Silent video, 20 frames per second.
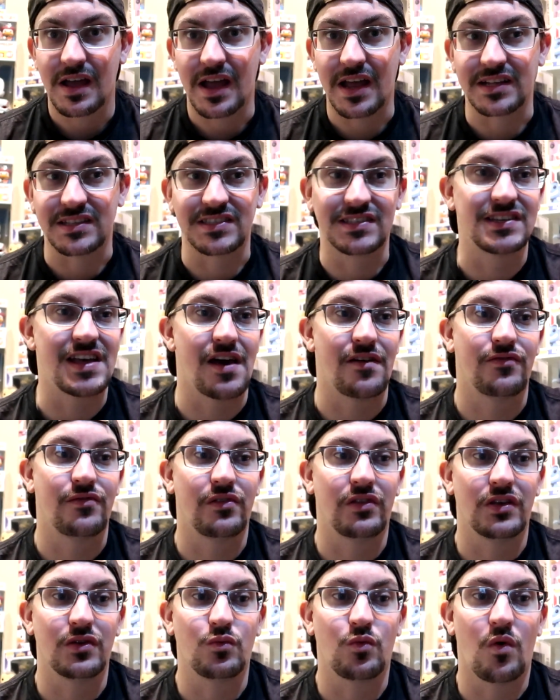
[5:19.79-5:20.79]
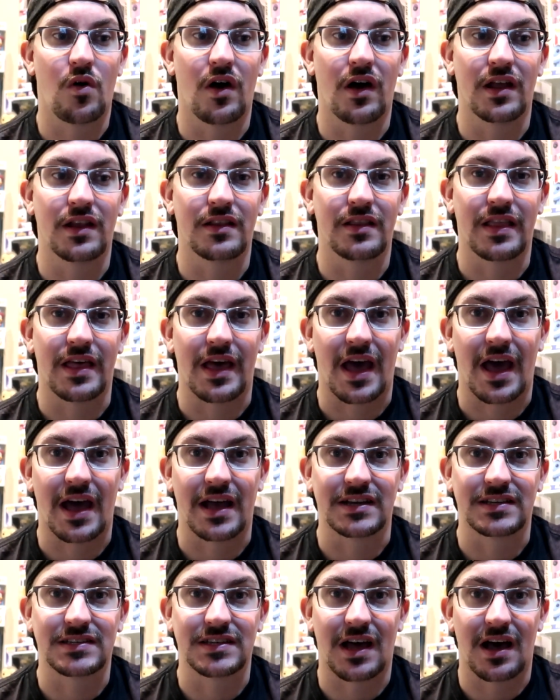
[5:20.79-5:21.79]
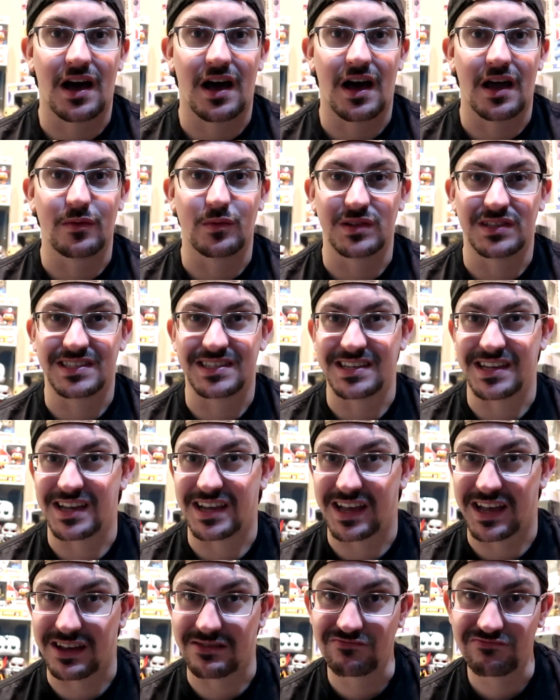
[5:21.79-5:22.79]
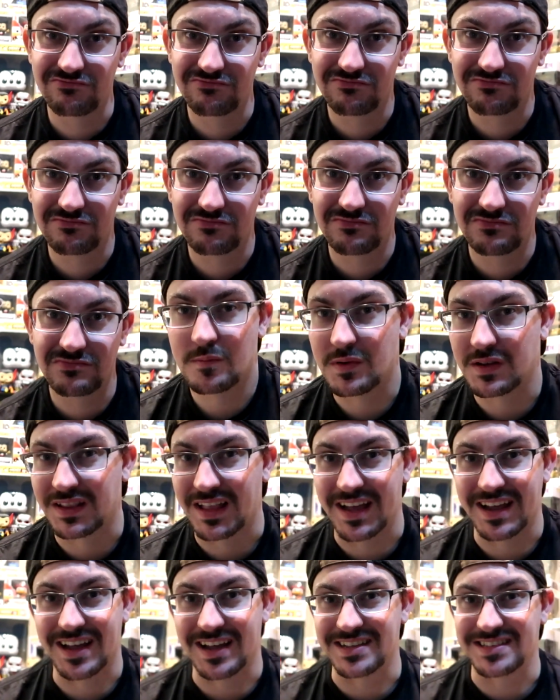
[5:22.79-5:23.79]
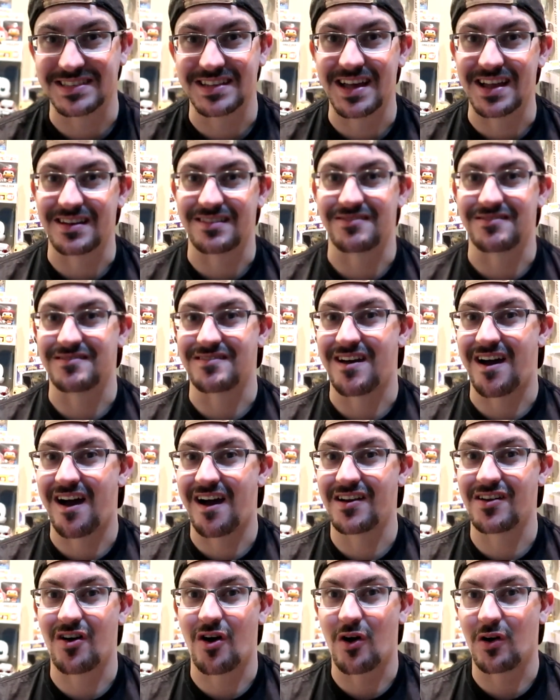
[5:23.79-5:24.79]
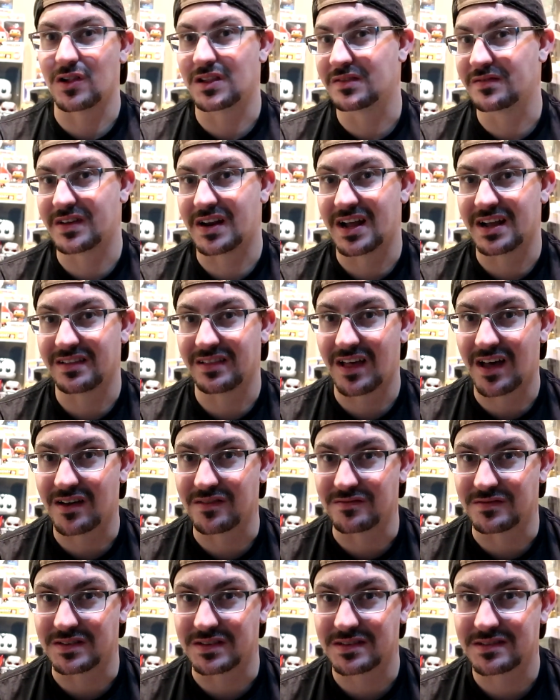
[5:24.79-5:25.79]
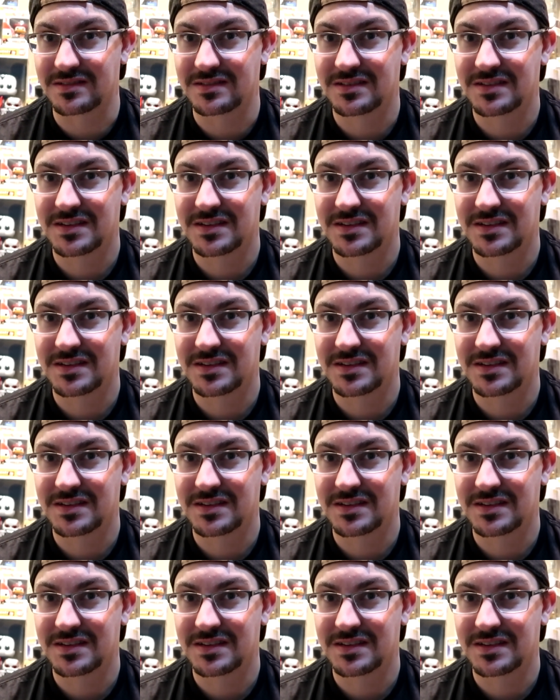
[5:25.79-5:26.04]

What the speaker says: It's definitely one that I would see again. But like I said, not all of it I loved.